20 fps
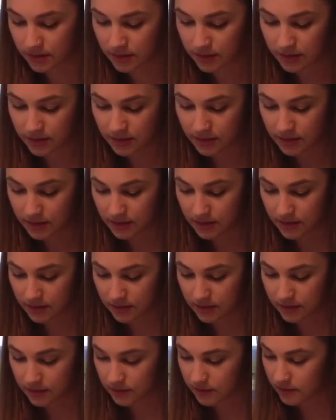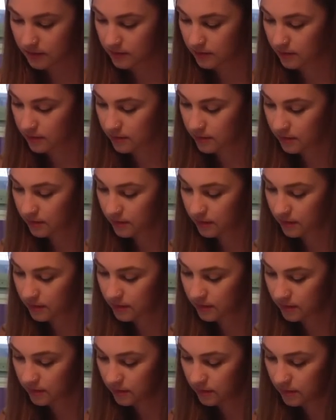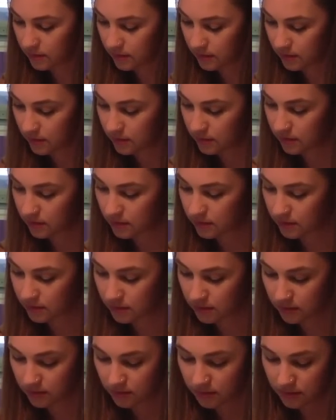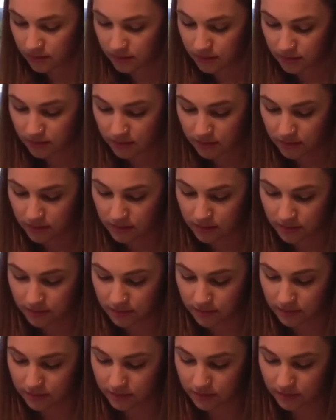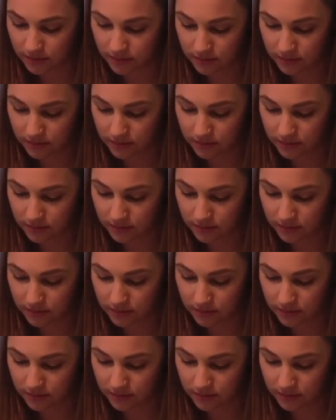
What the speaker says: Nobody speaks.